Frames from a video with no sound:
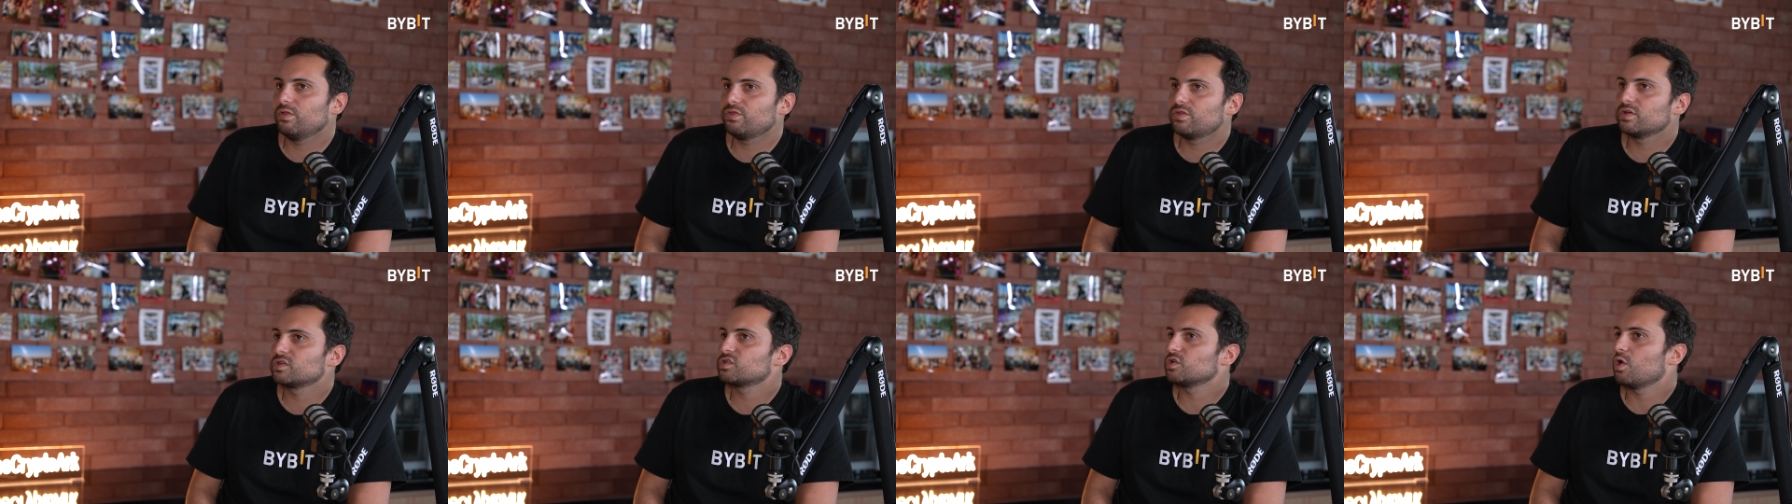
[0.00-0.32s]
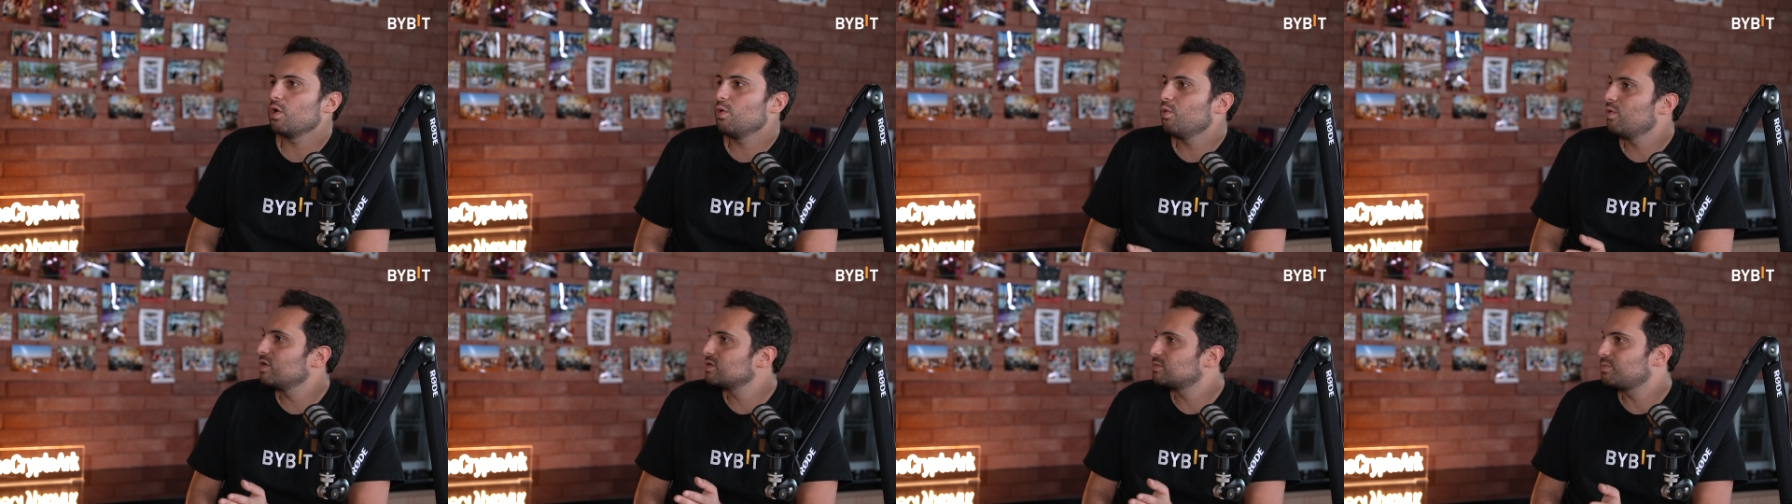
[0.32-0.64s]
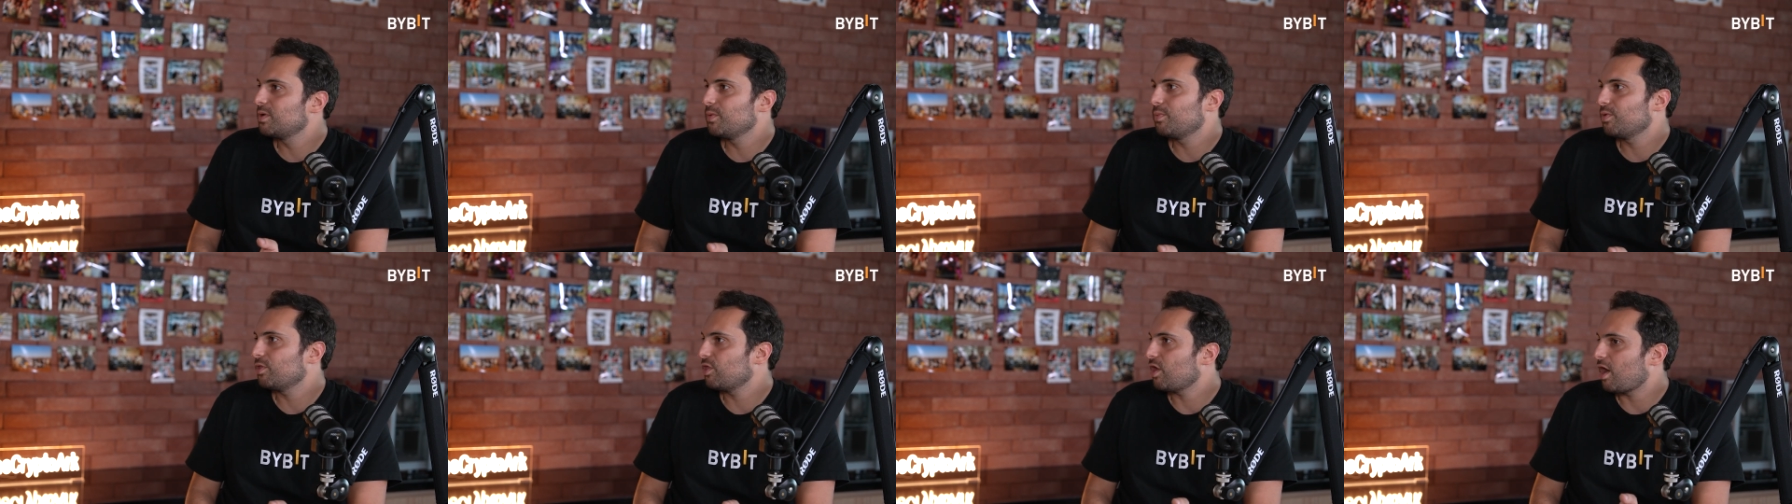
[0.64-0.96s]
there's always
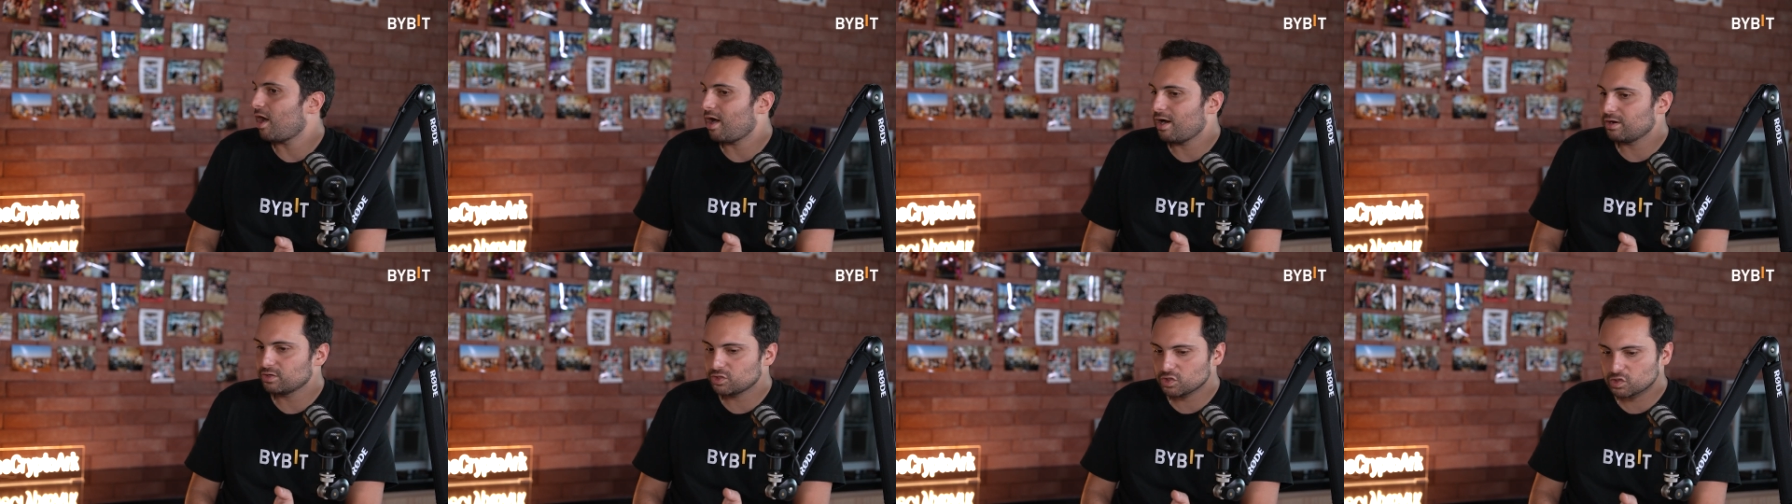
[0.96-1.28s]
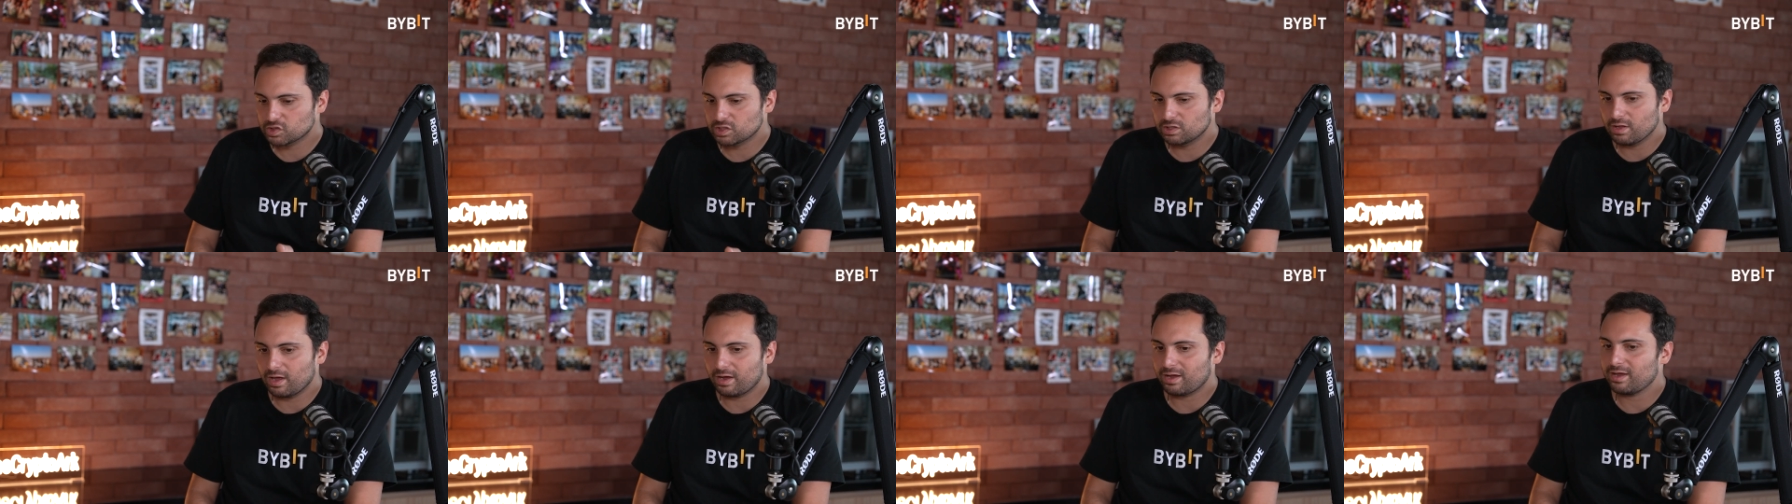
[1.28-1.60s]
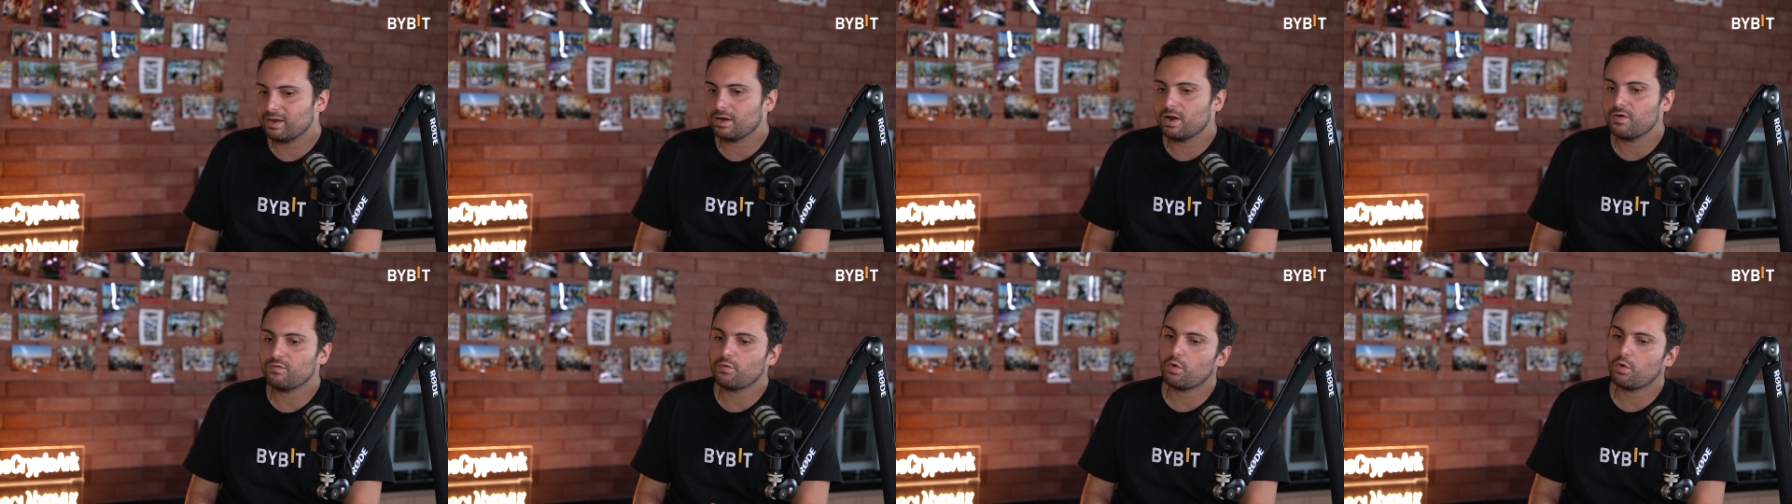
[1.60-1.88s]
people that are just lucky enough,